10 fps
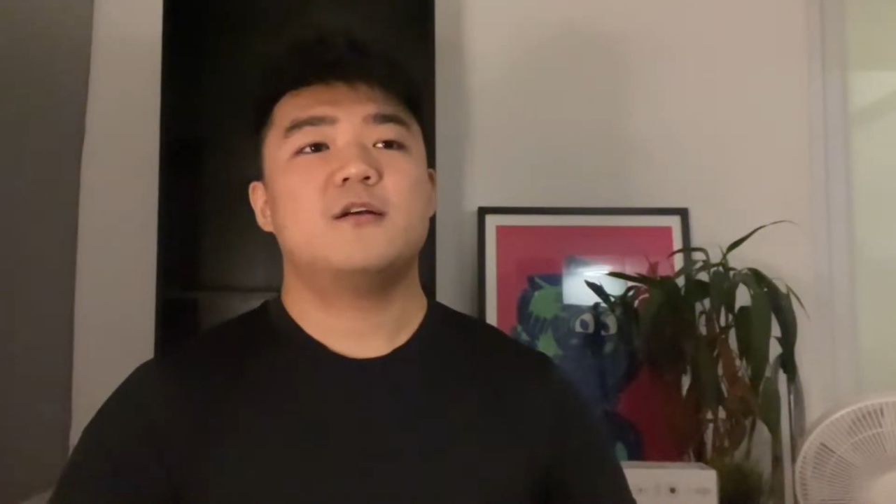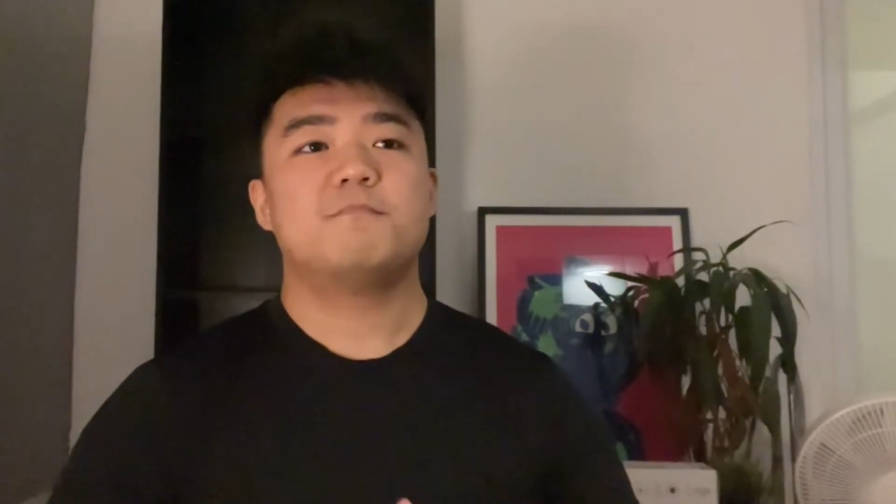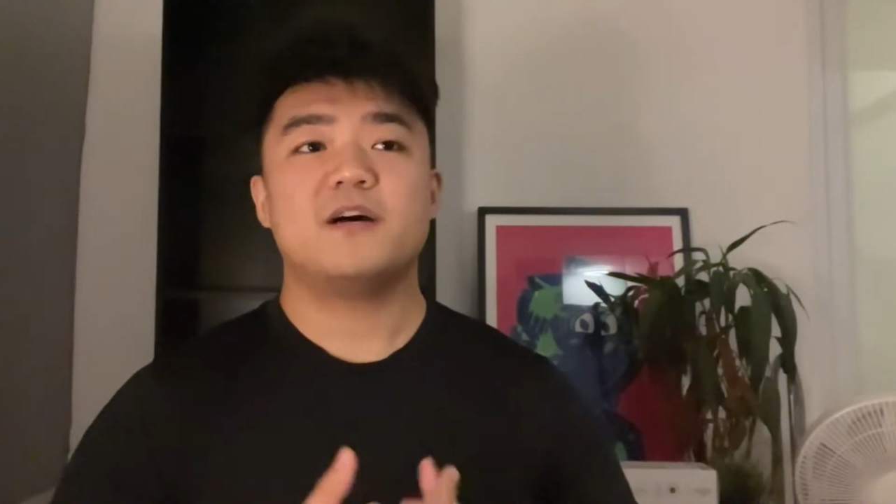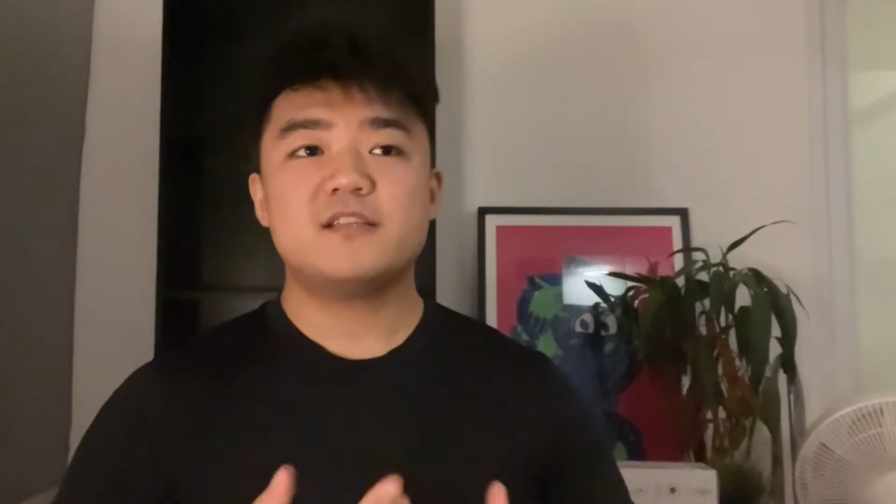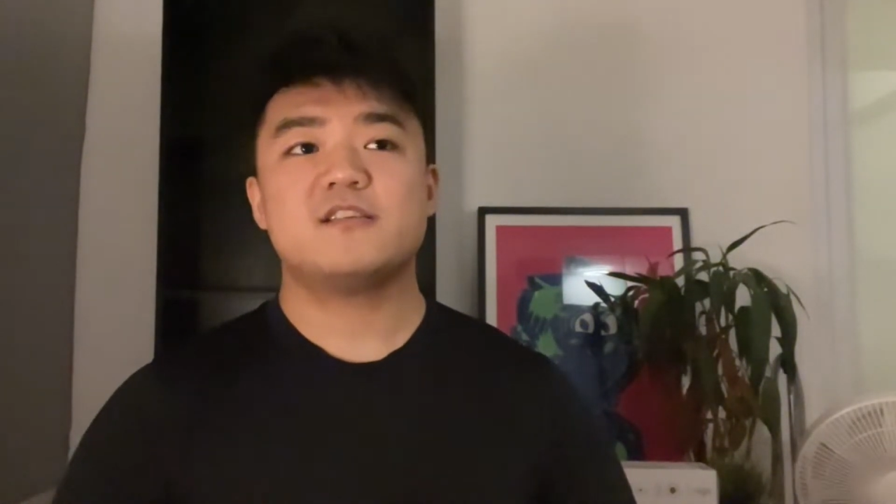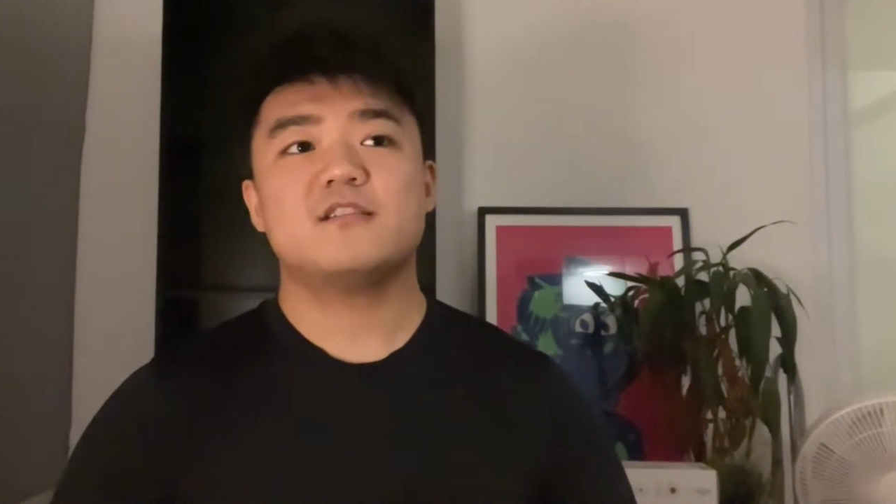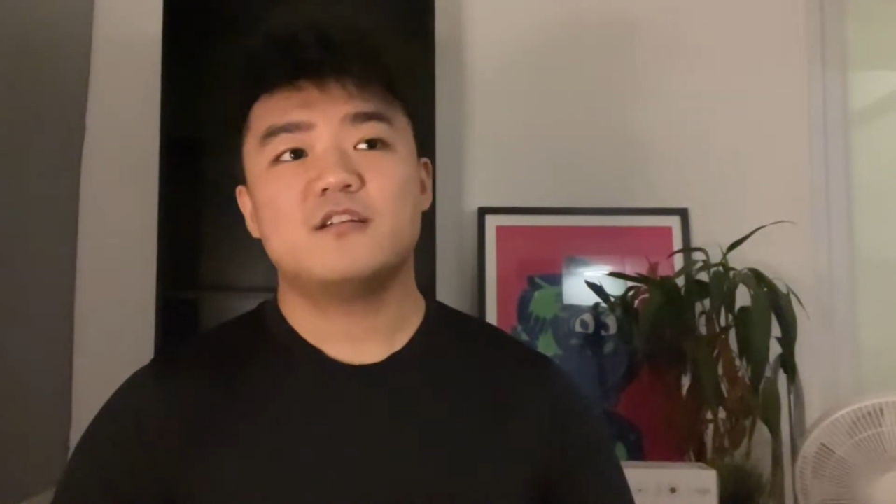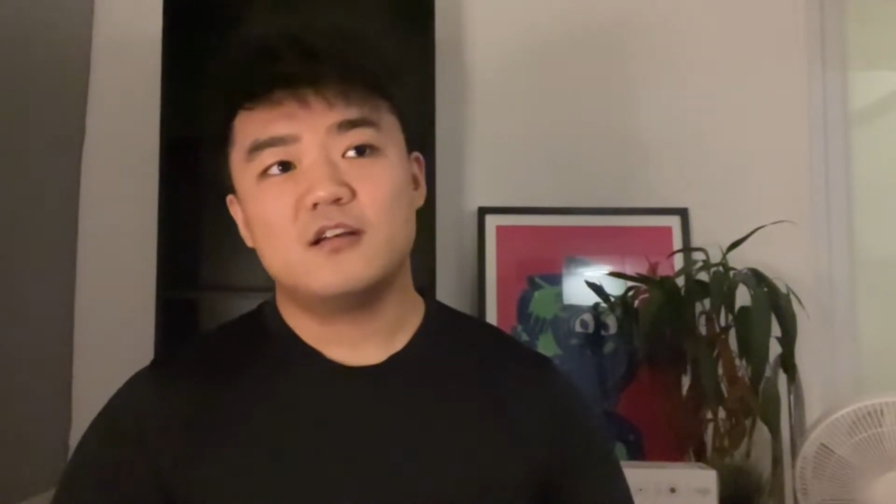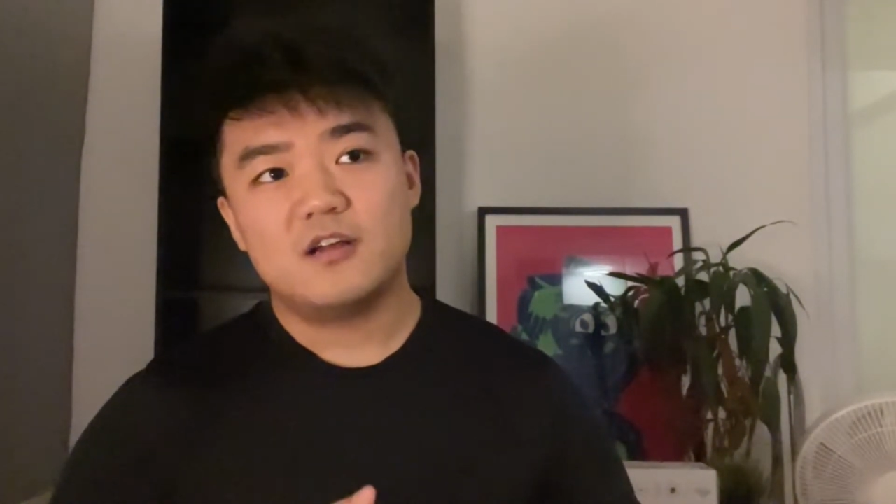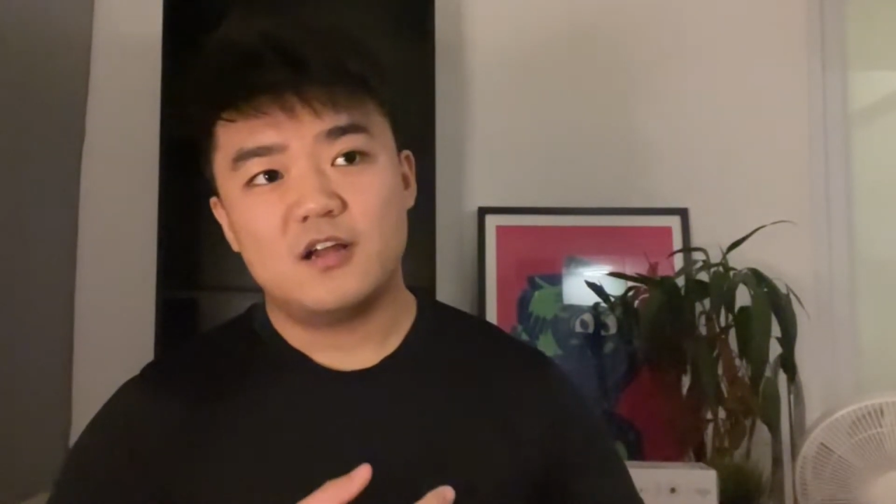But
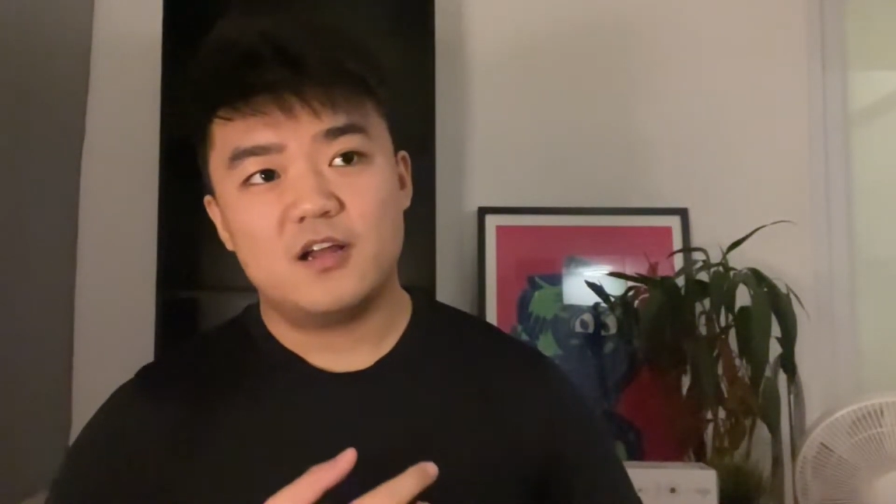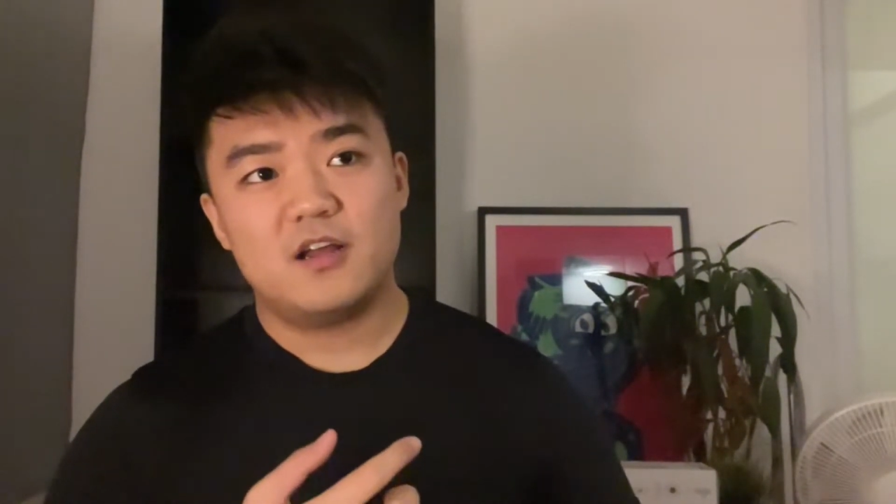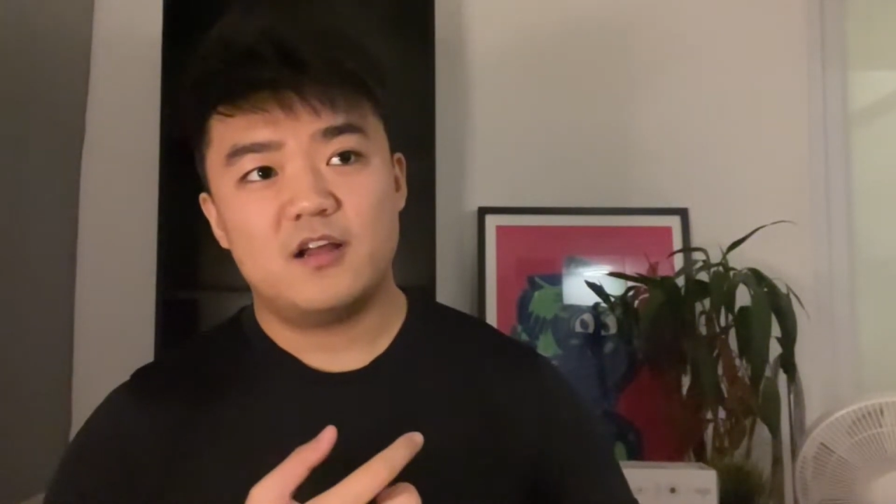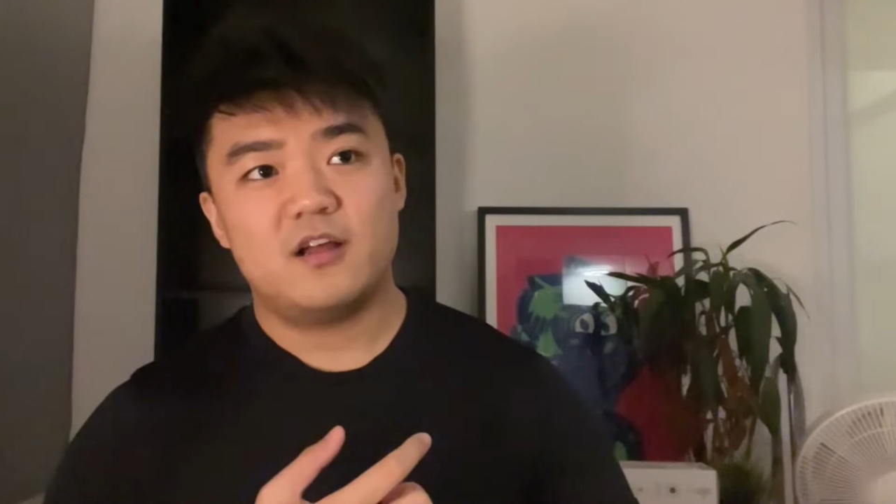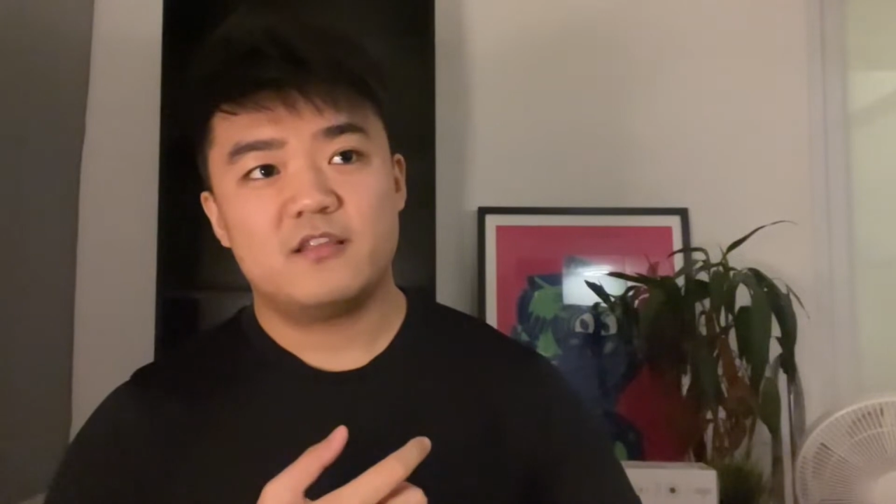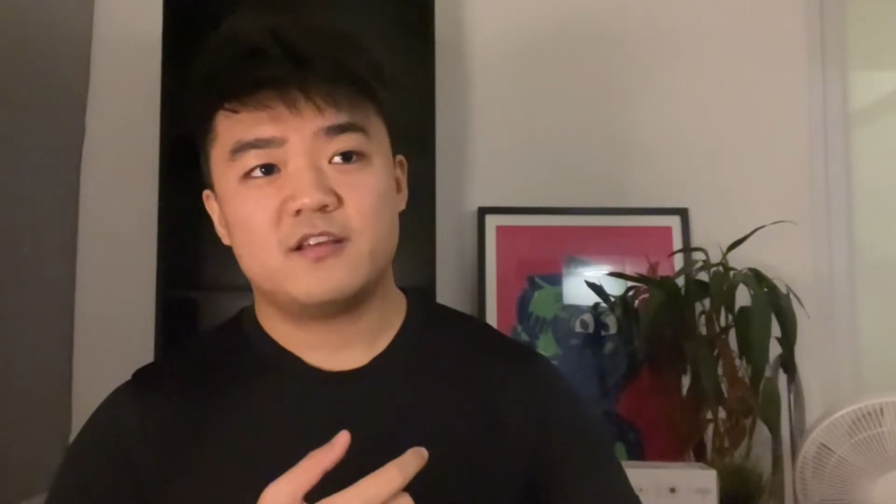the